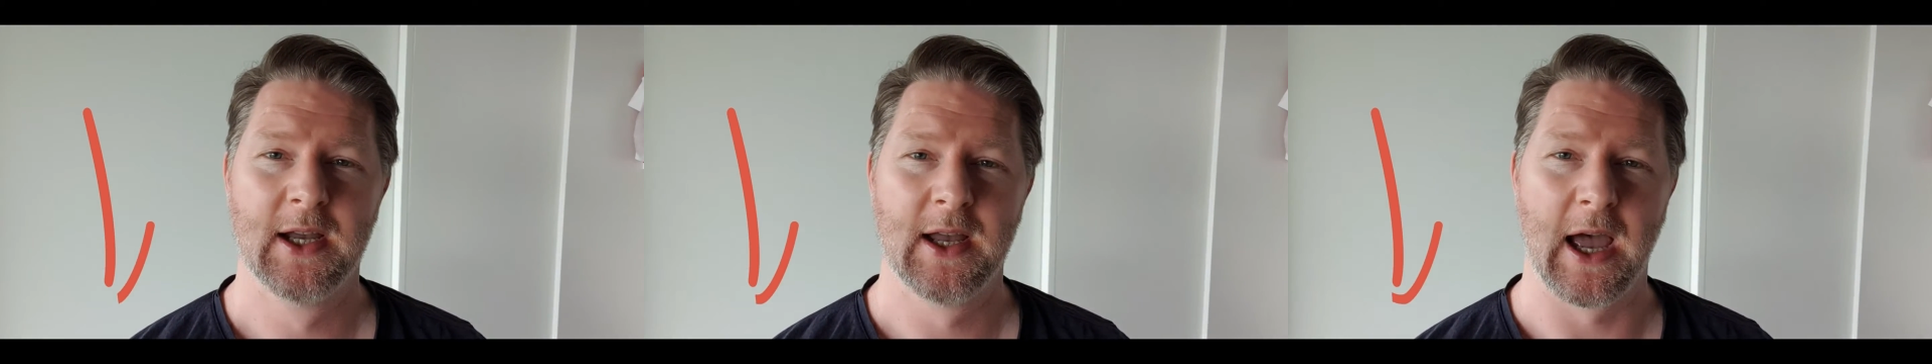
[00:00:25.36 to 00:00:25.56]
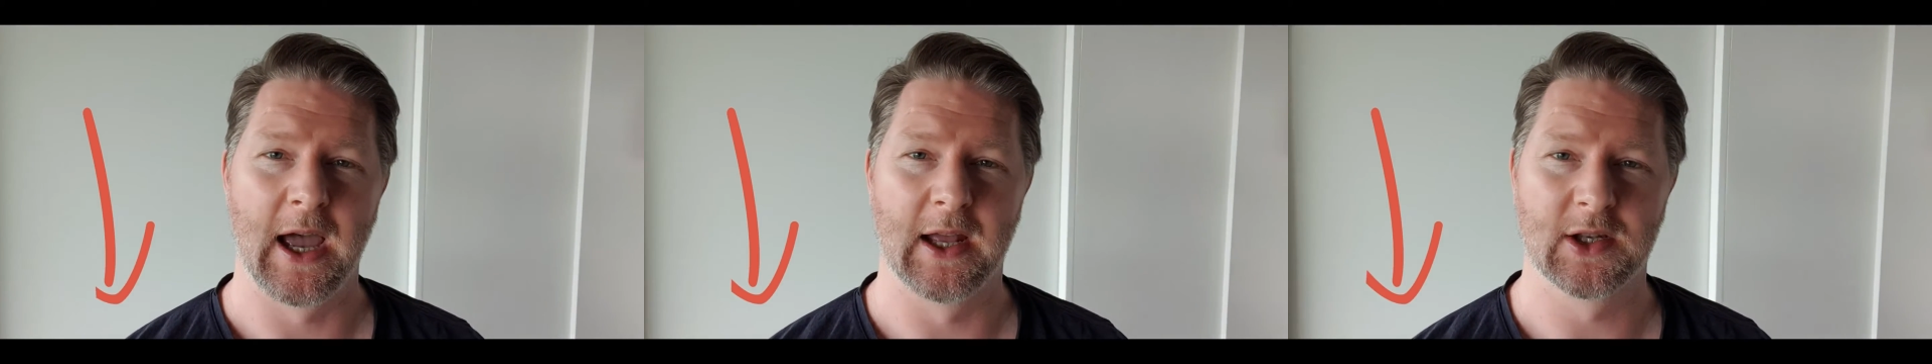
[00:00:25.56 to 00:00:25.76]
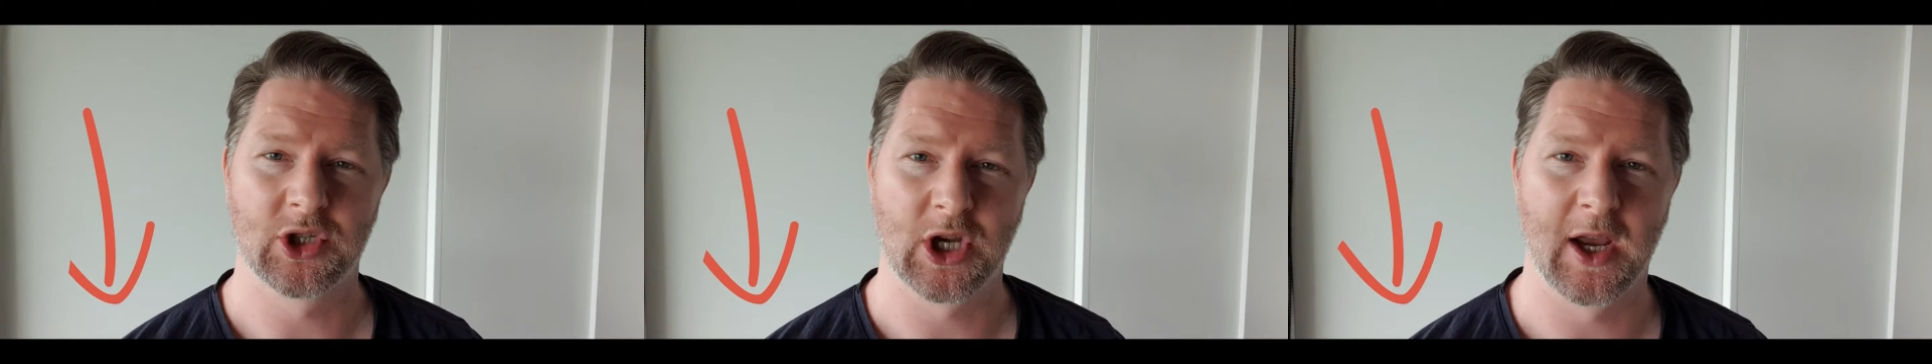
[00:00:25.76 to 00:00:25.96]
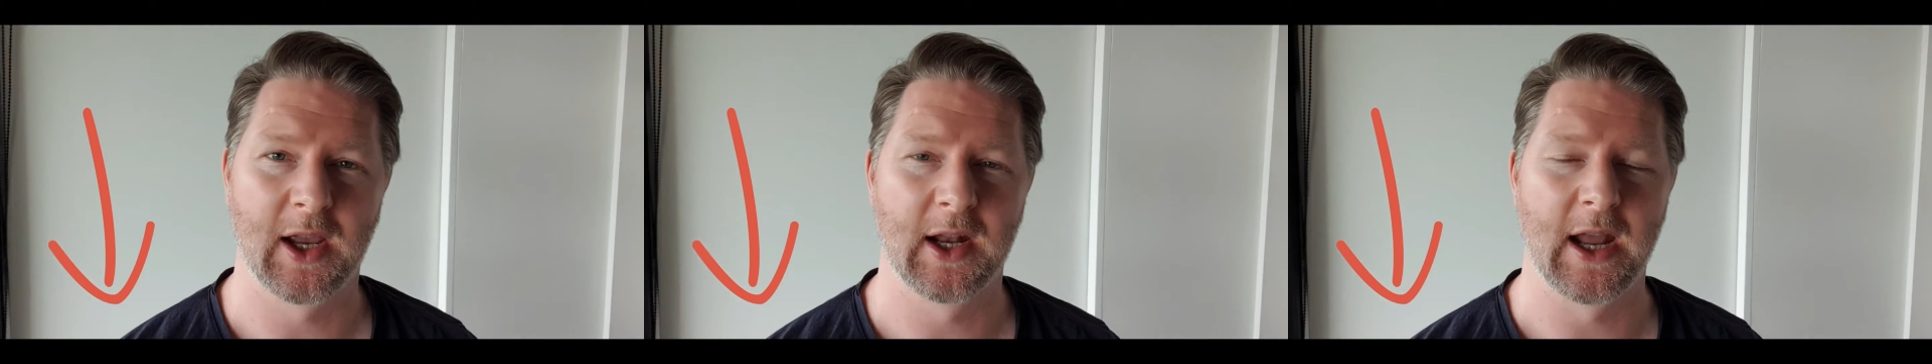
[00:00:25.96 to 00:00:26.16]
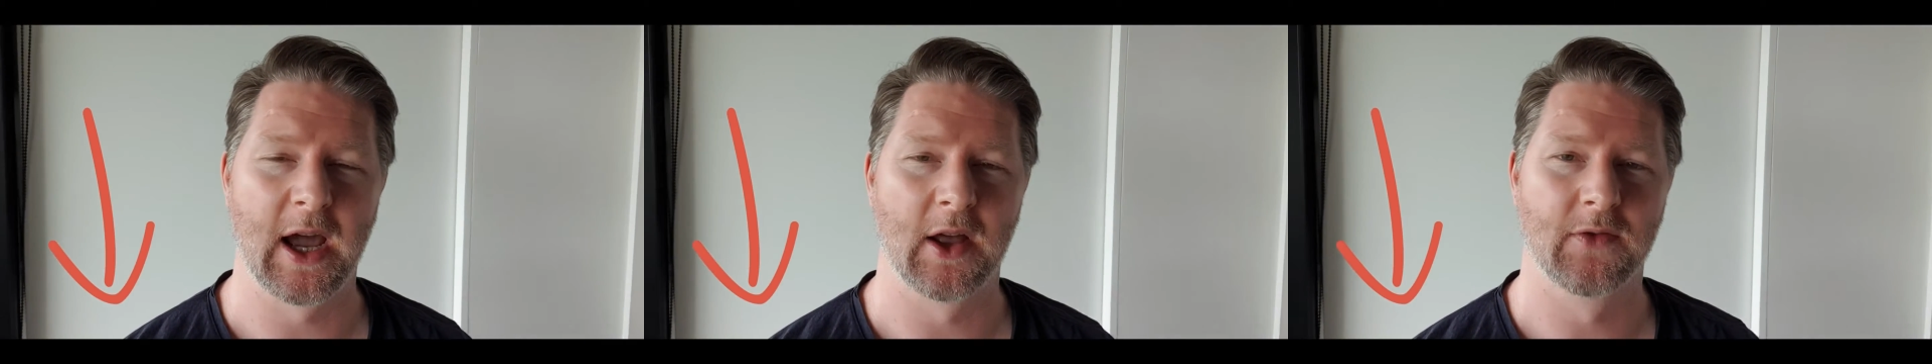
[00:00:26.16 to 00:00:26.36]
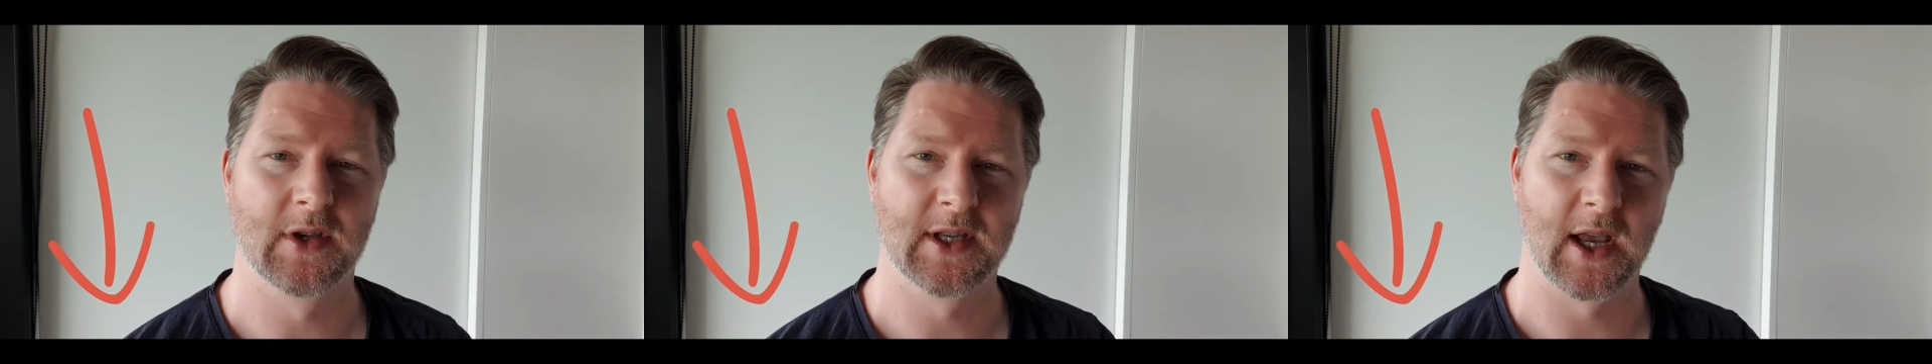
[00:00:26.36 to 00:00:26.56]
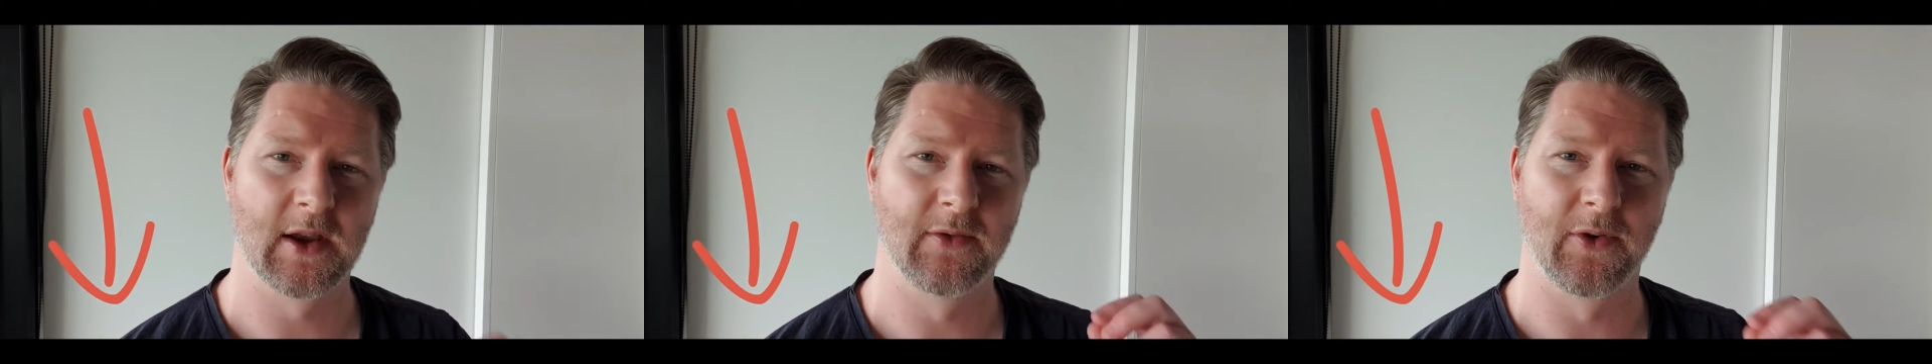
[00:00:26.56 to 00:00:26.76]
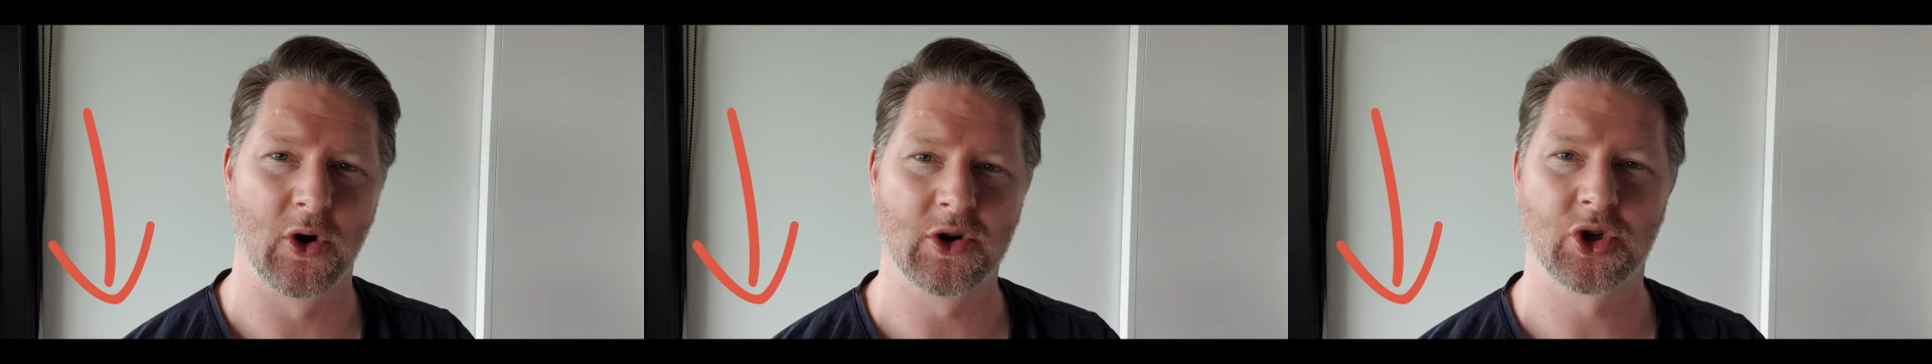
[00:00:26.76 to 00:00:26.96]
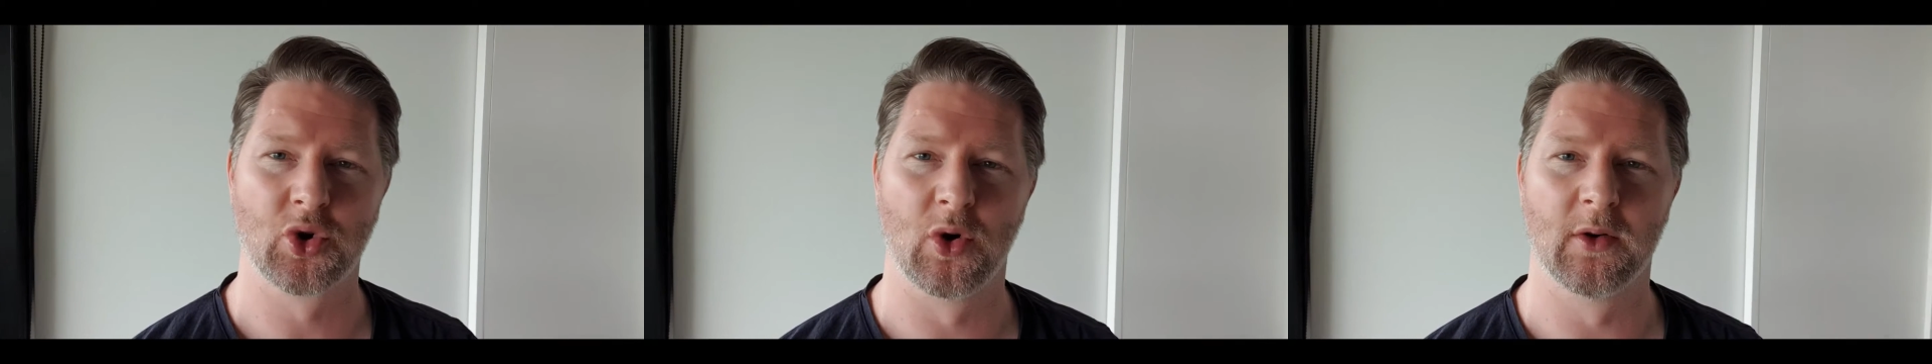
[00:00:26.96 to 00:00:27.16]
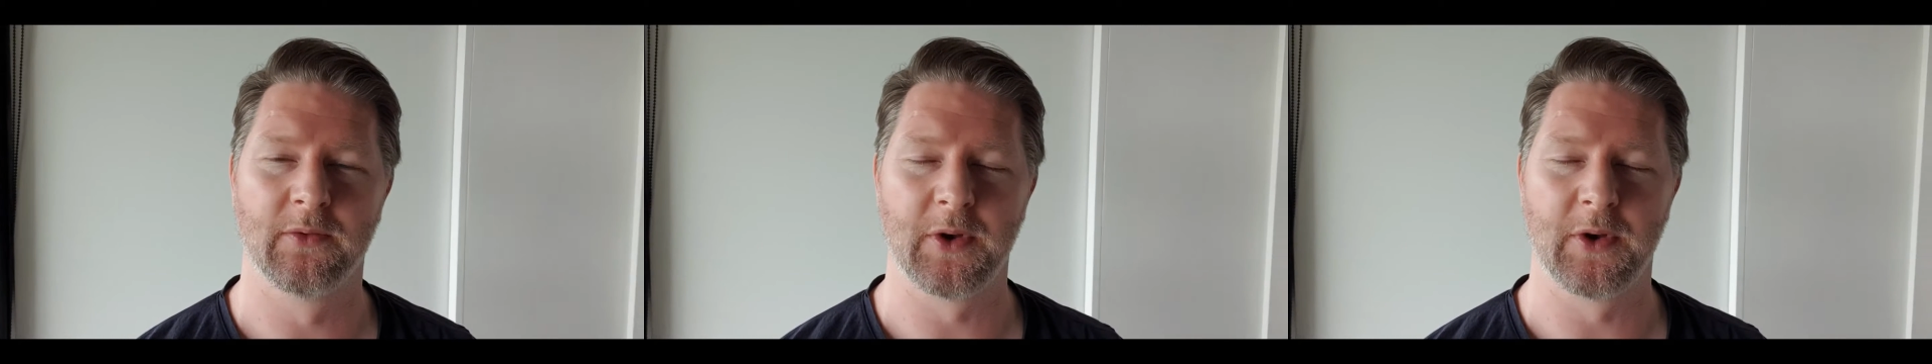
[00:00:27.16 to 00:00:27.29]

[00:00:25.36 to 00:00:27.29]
and check it out. There's a very short